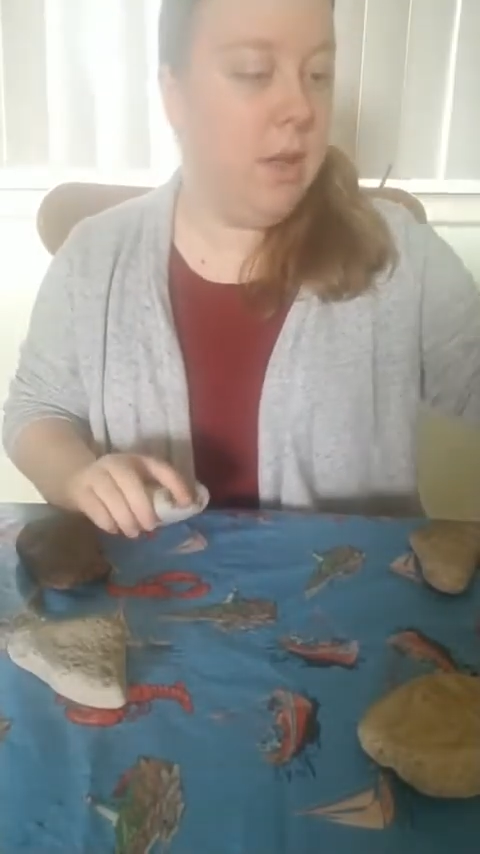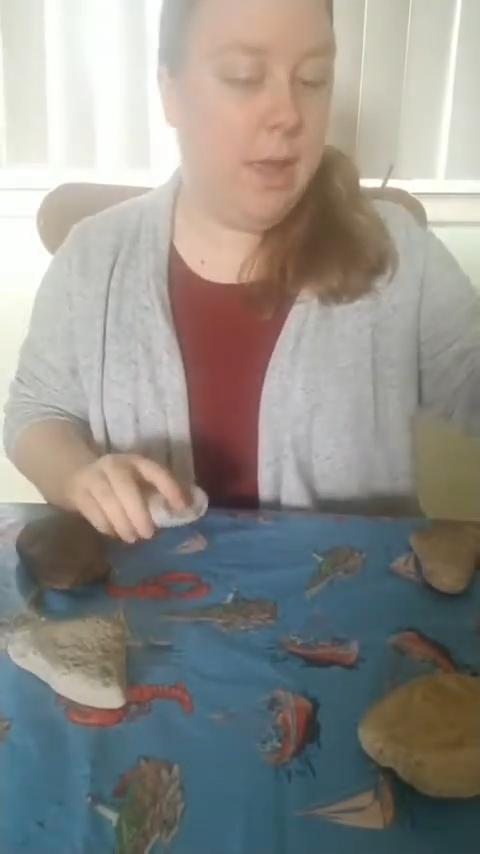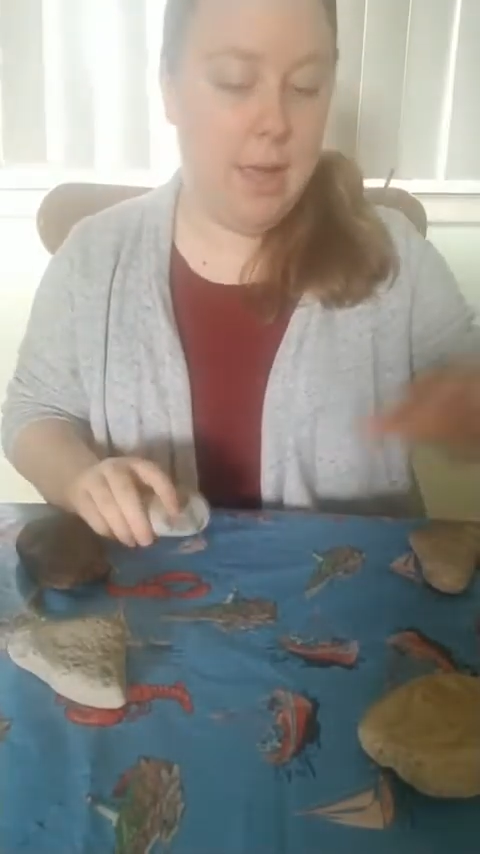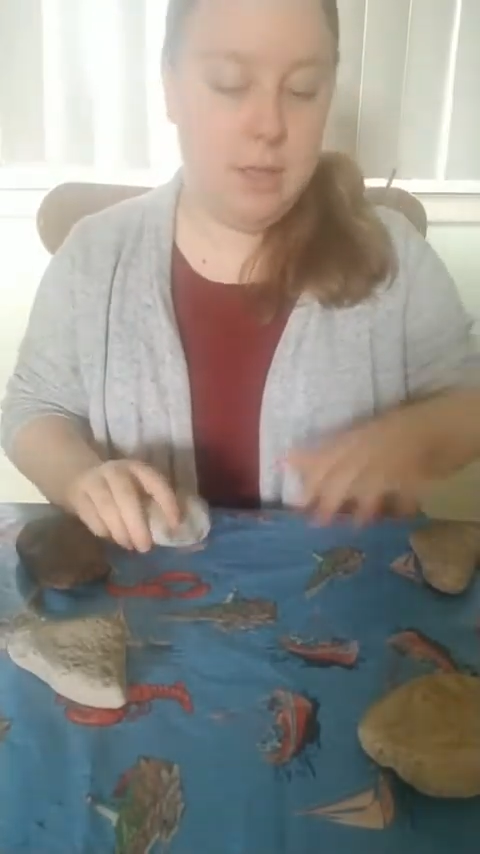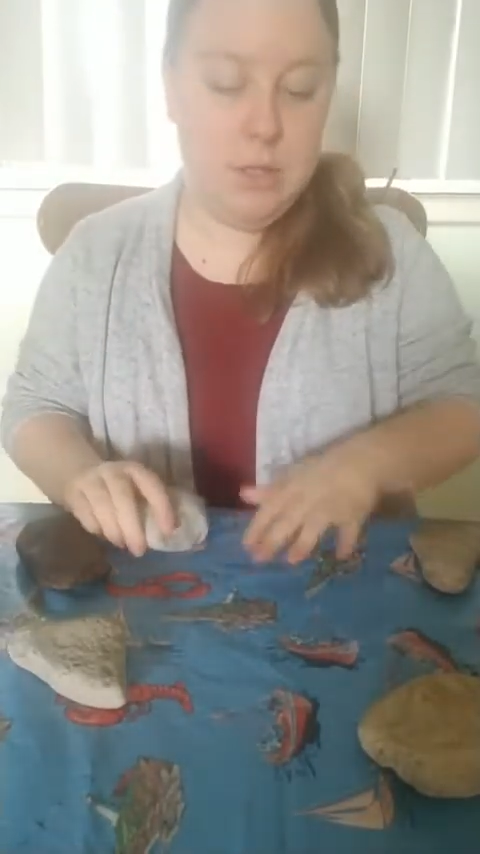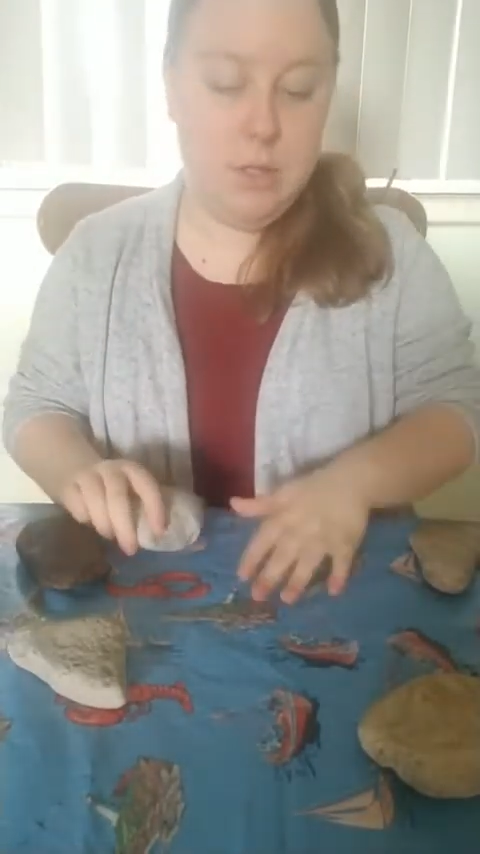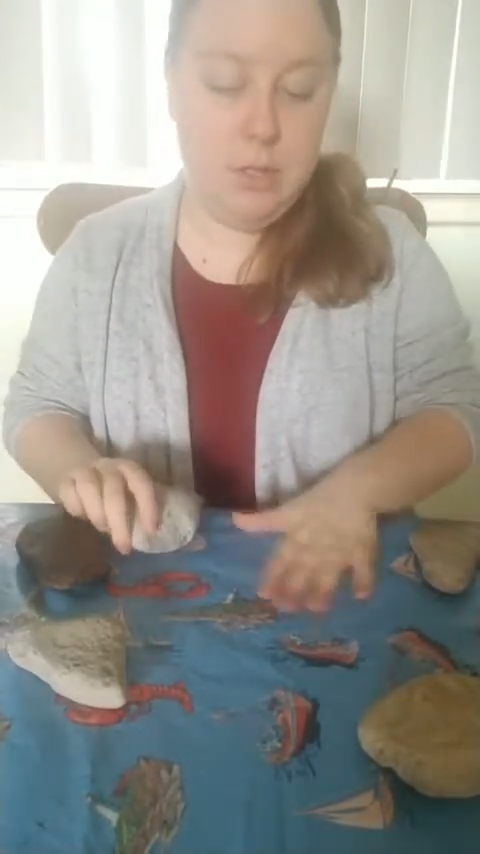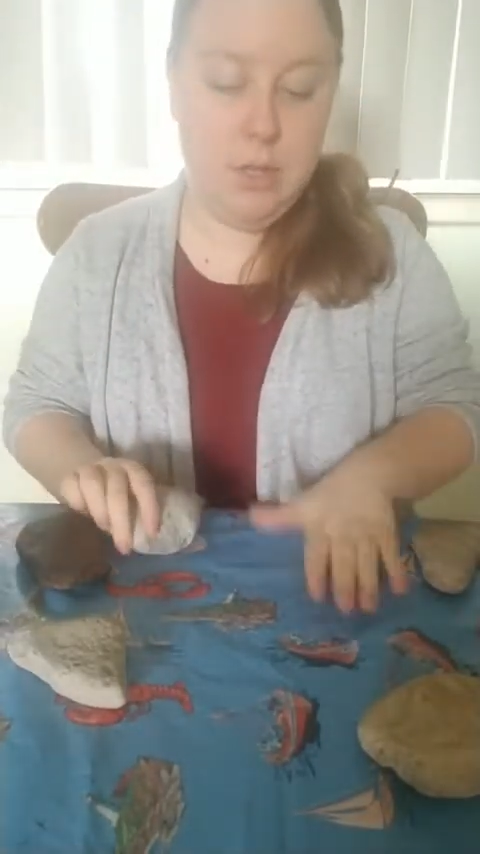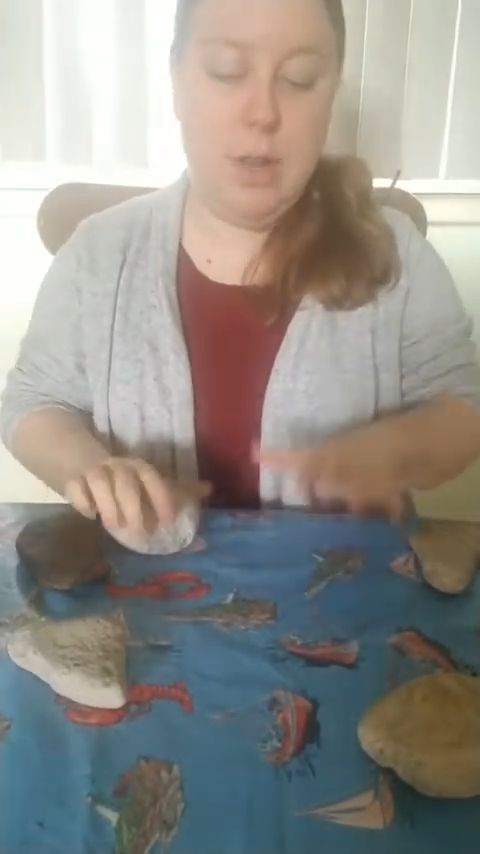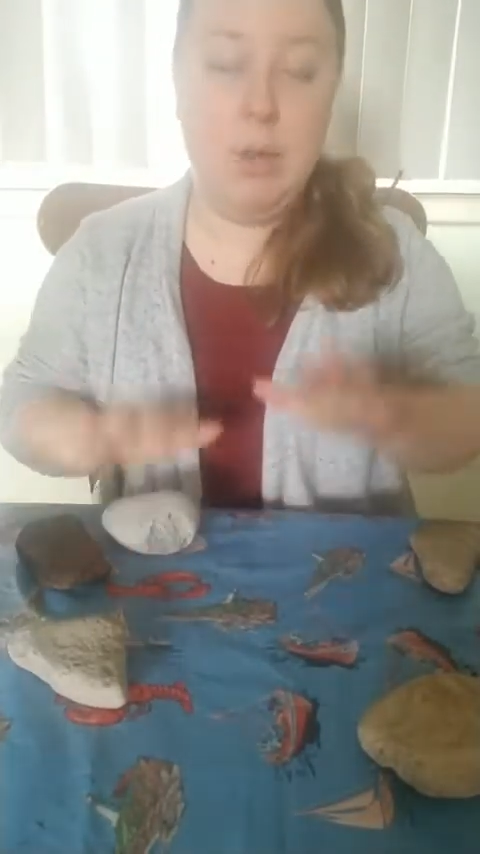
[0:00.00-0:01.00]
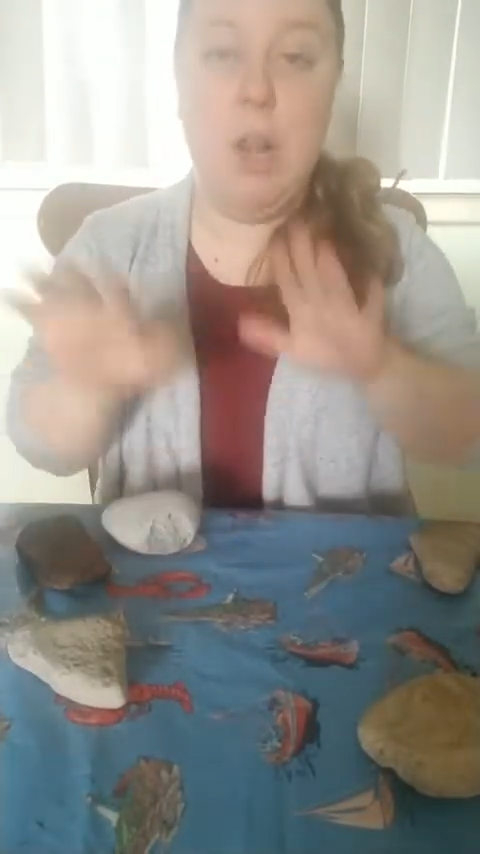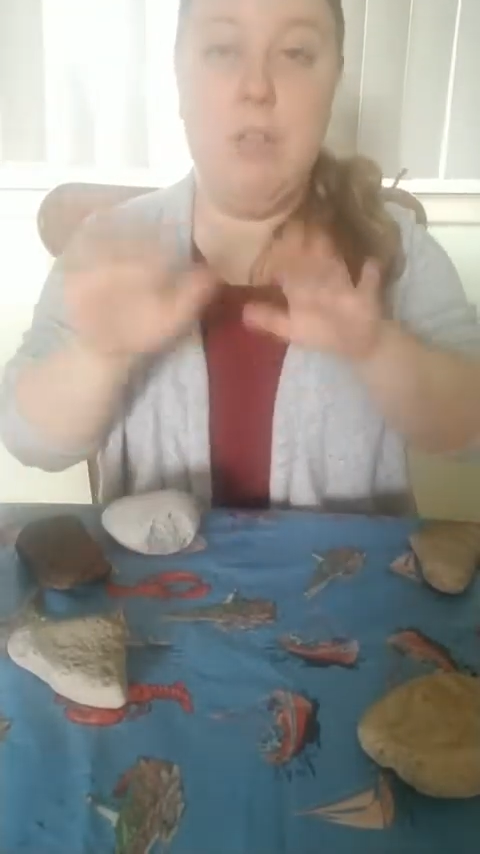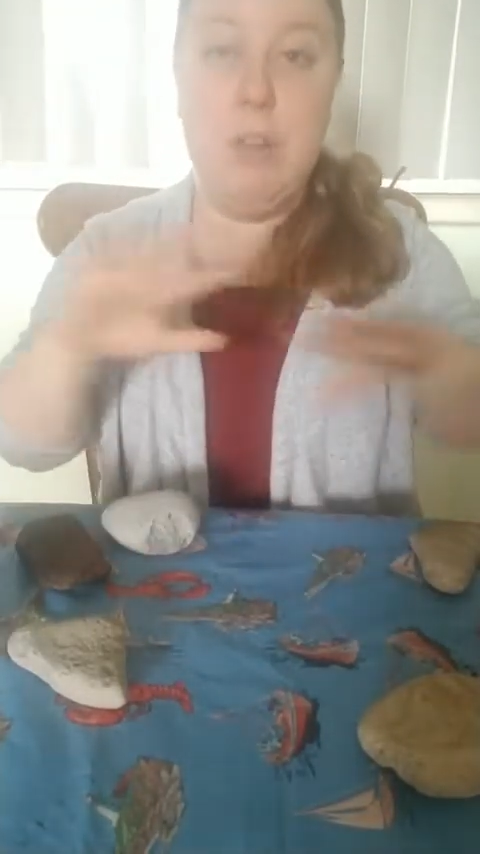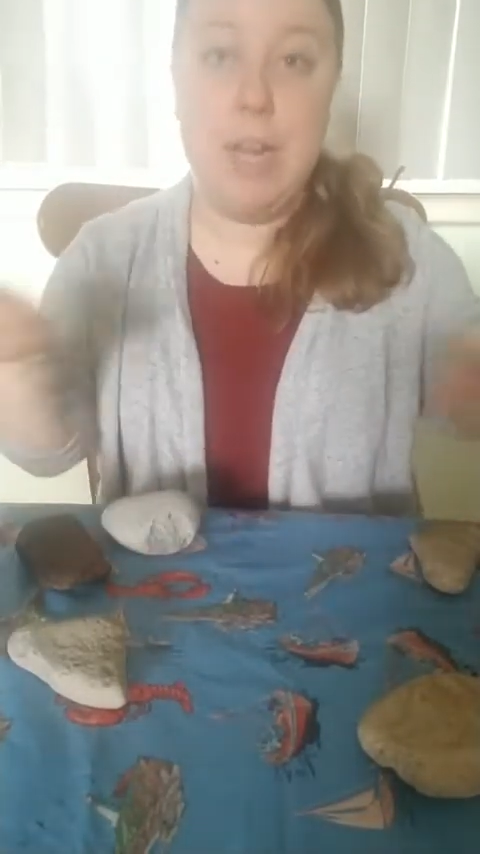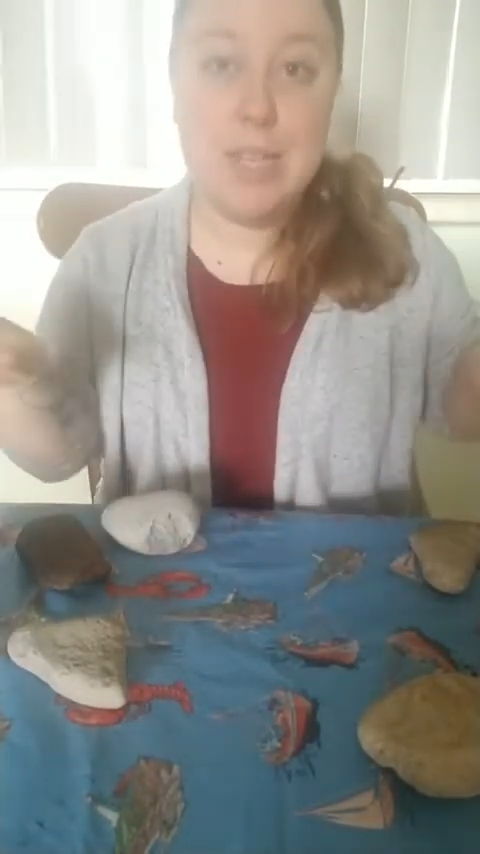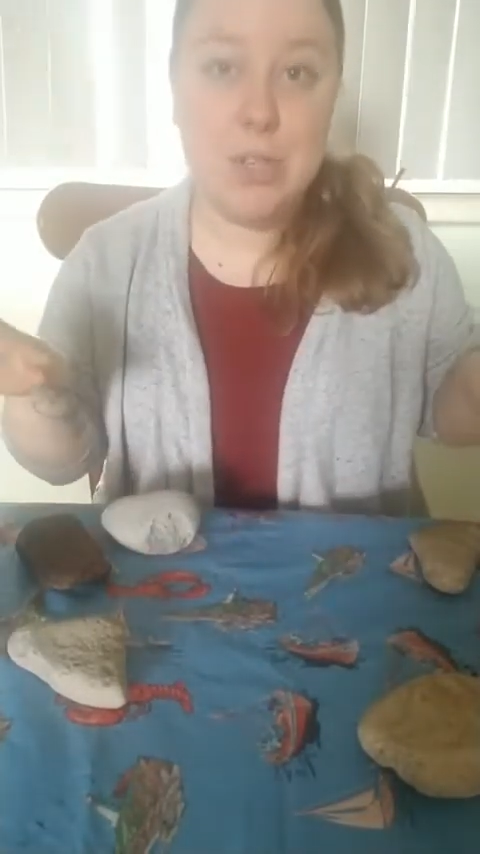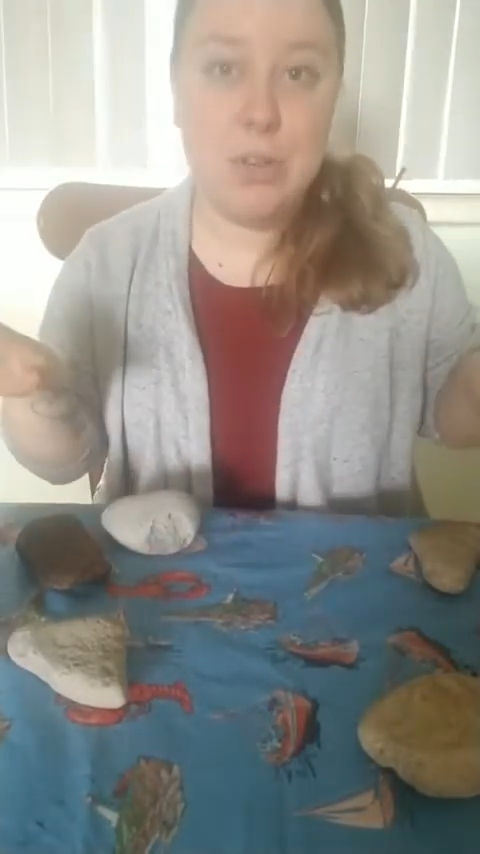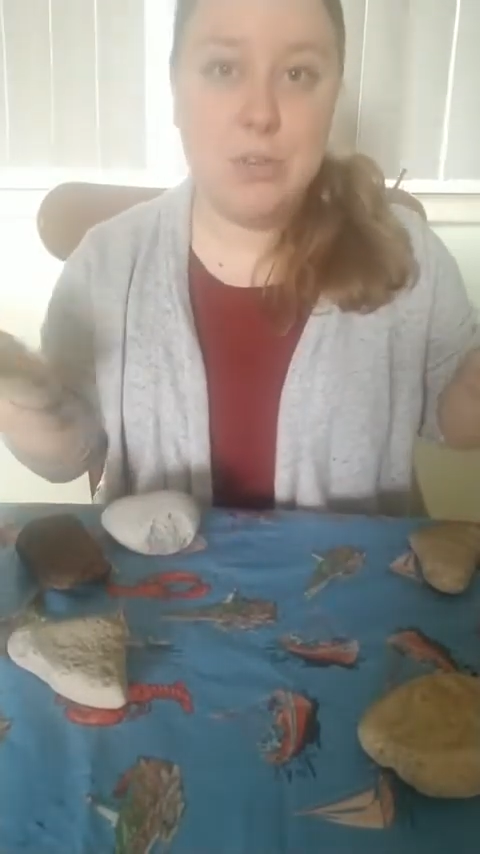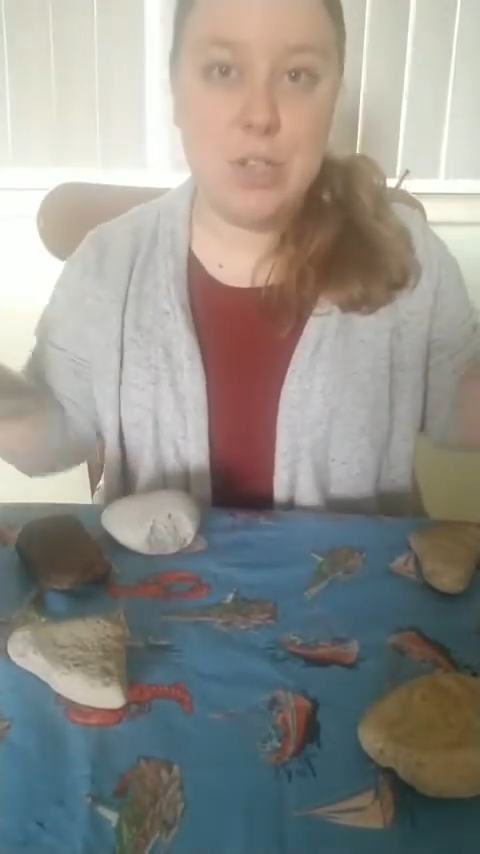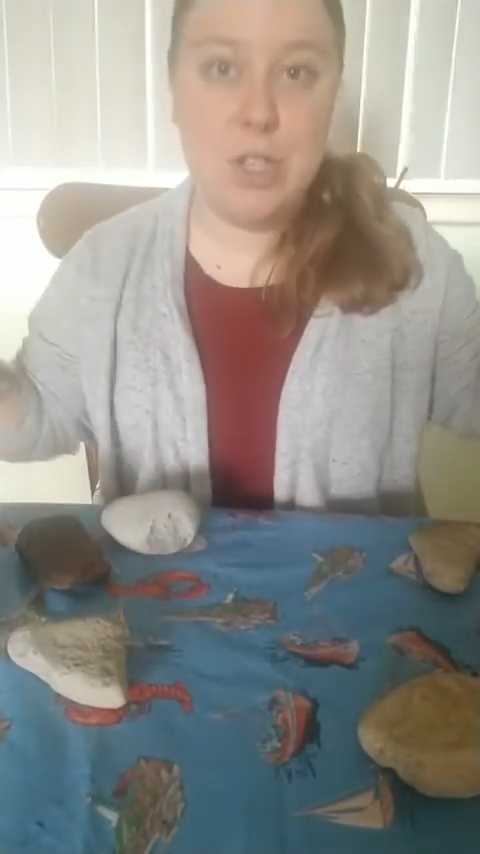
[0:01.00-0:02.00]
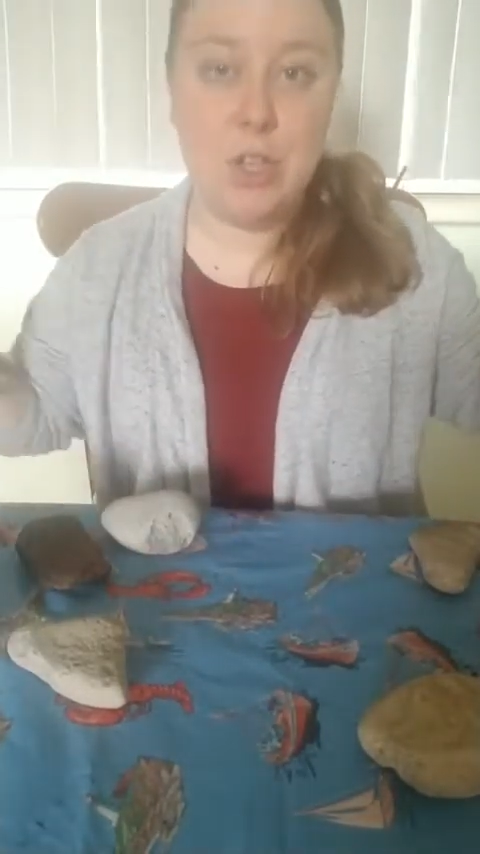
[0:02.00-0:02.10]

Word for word: And you can have it on a flat surface.